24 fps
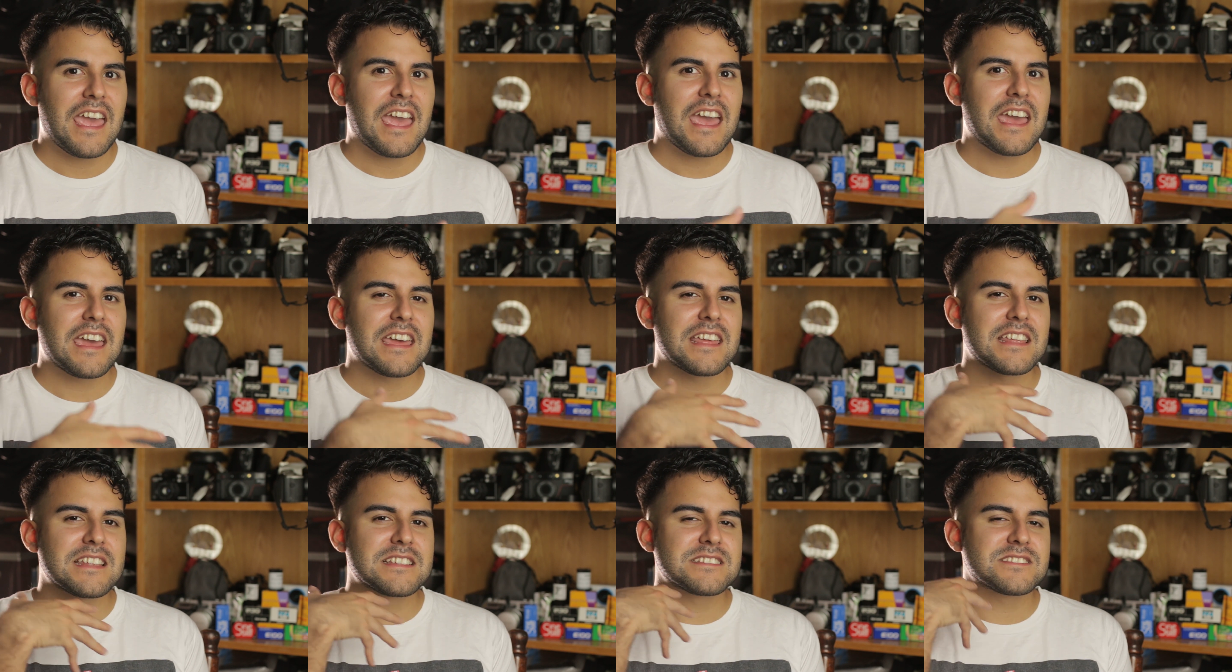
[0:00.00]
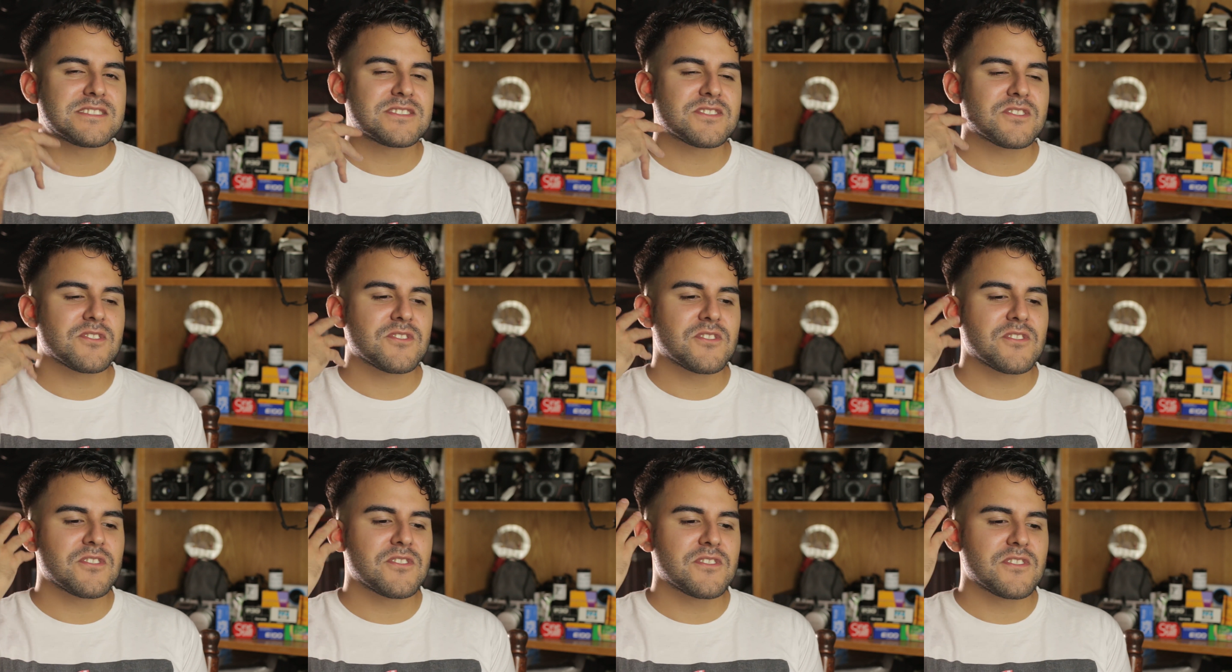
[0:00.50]
And
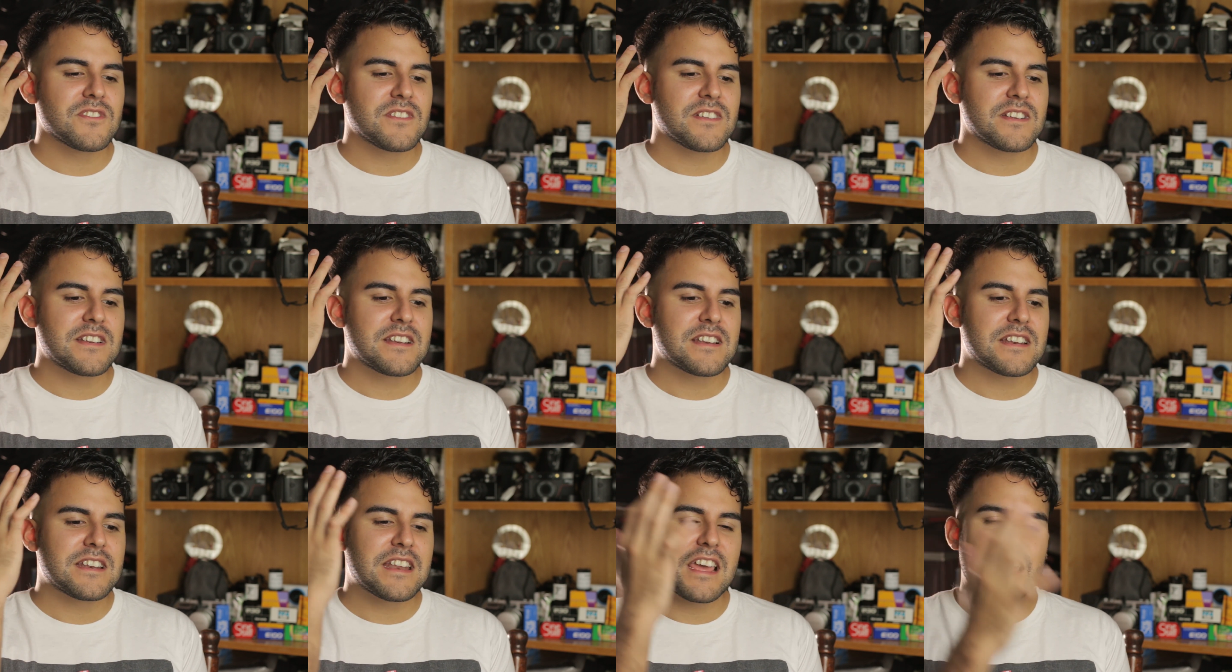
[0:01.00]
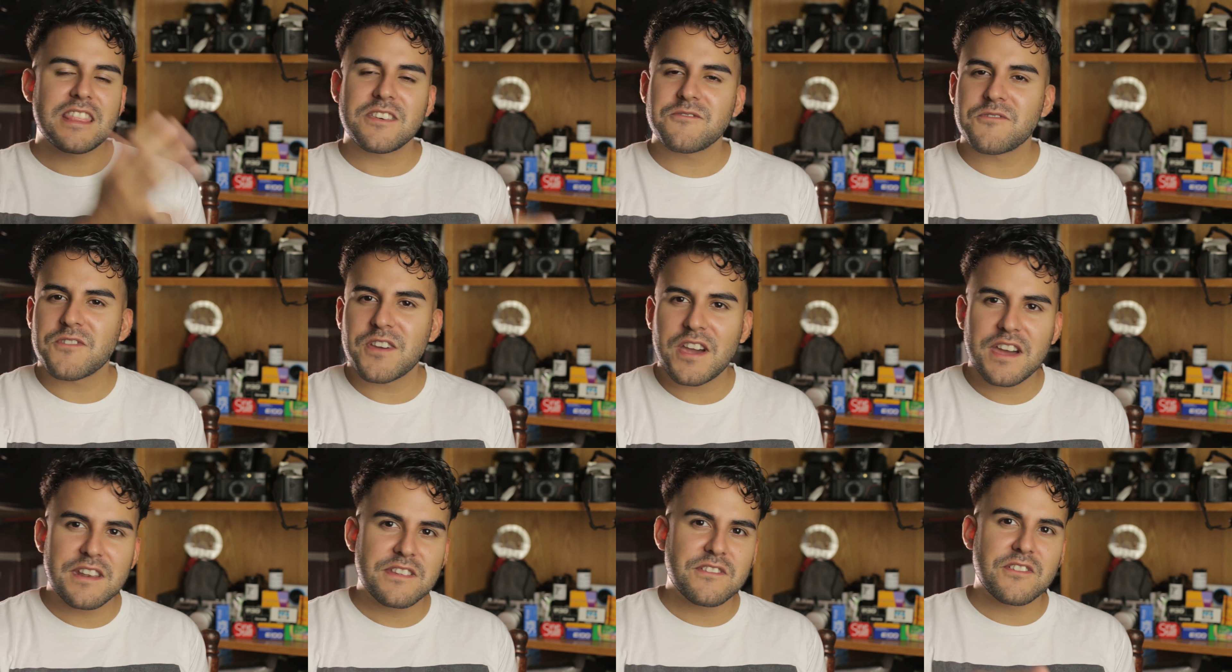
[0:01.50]
so now that
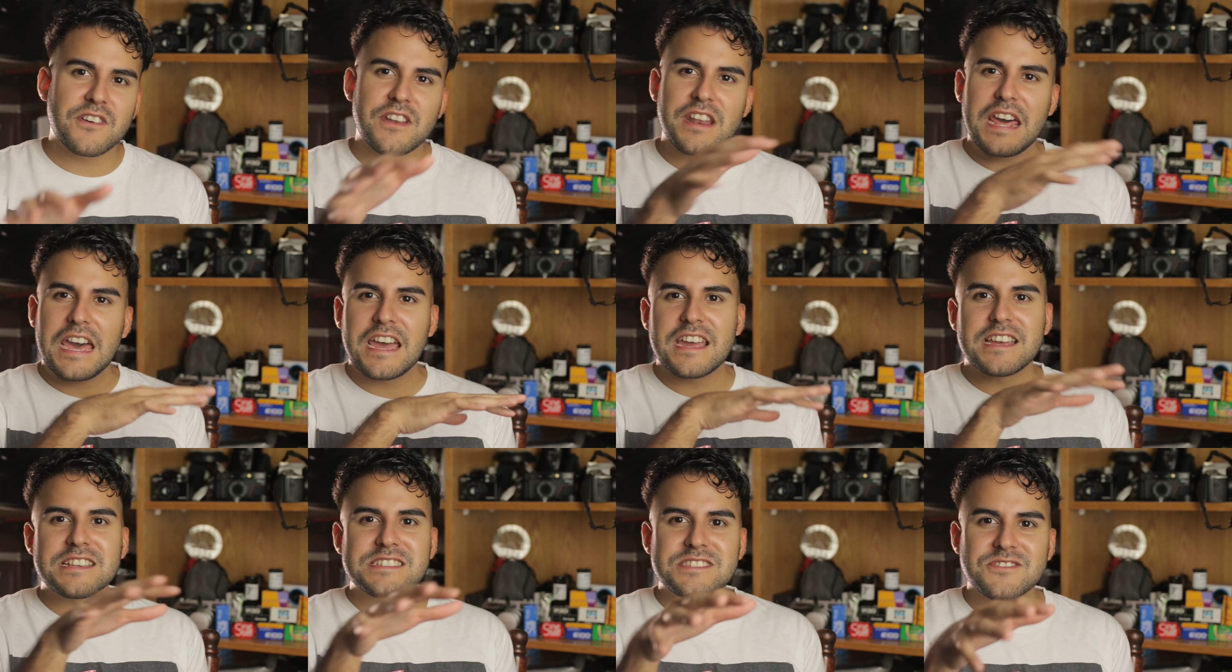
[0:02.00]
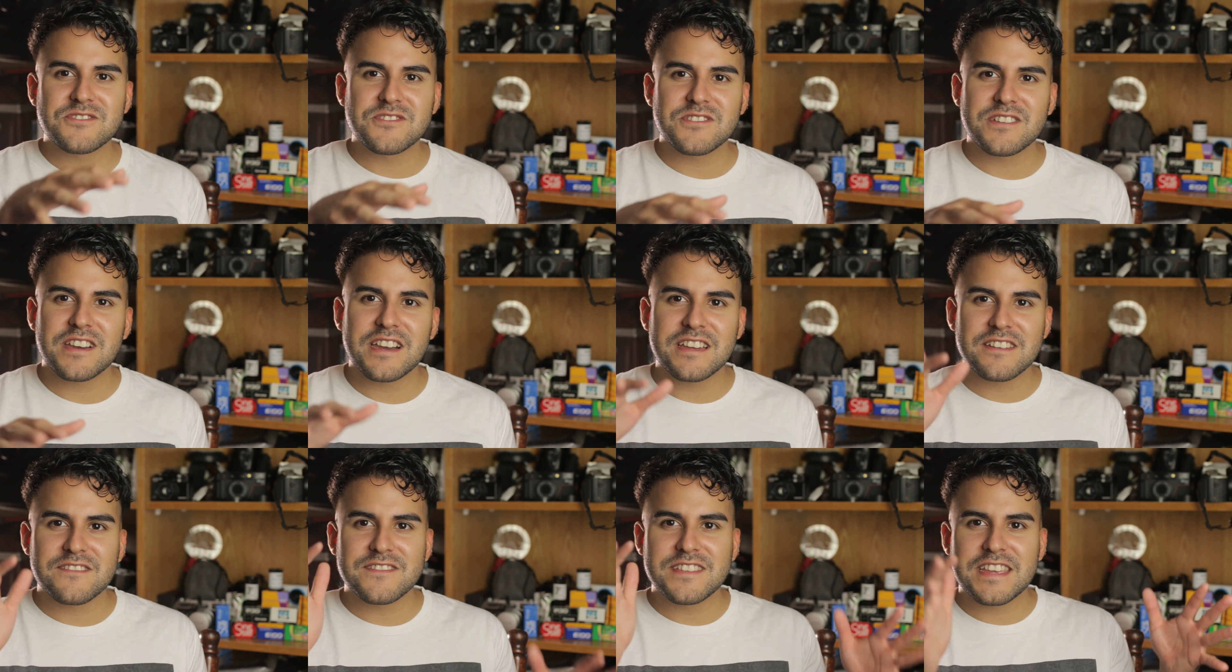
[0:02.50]
we've kind of got ISO
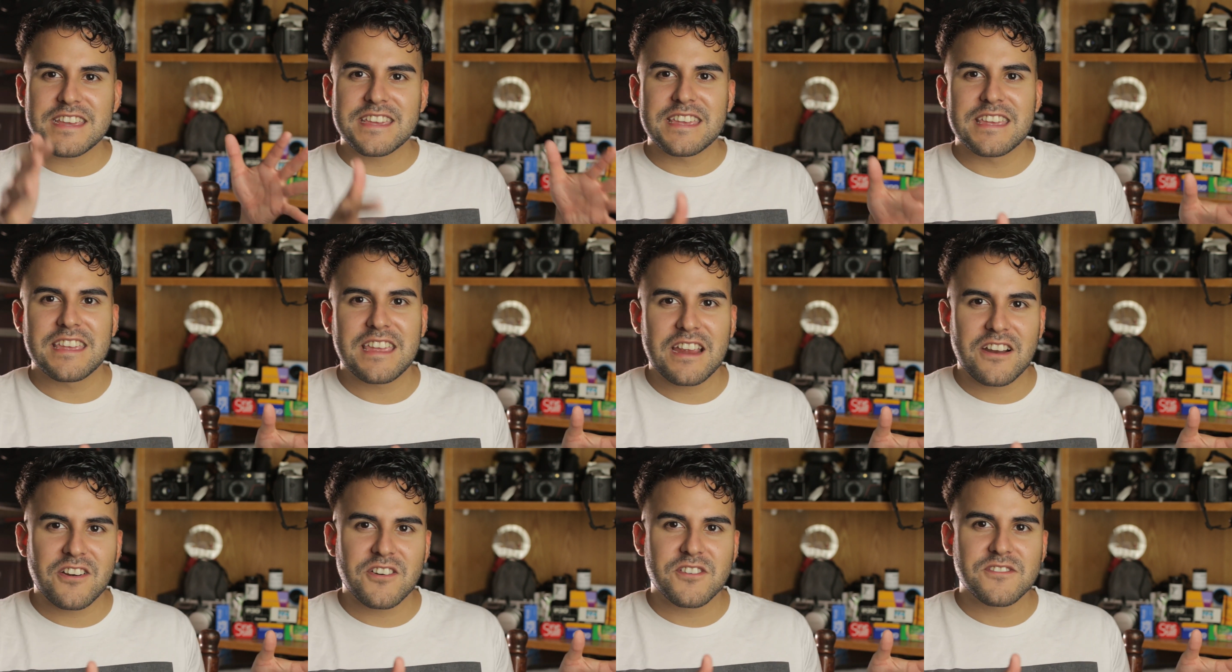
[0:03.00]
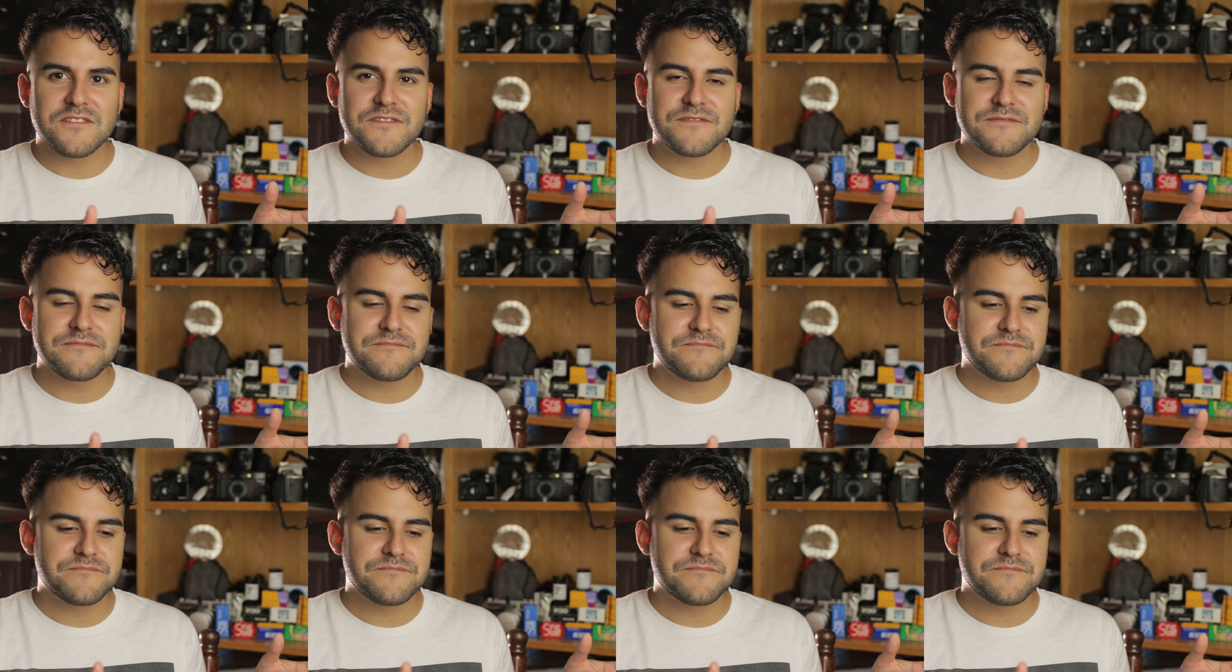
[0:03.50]
kind of taken care of,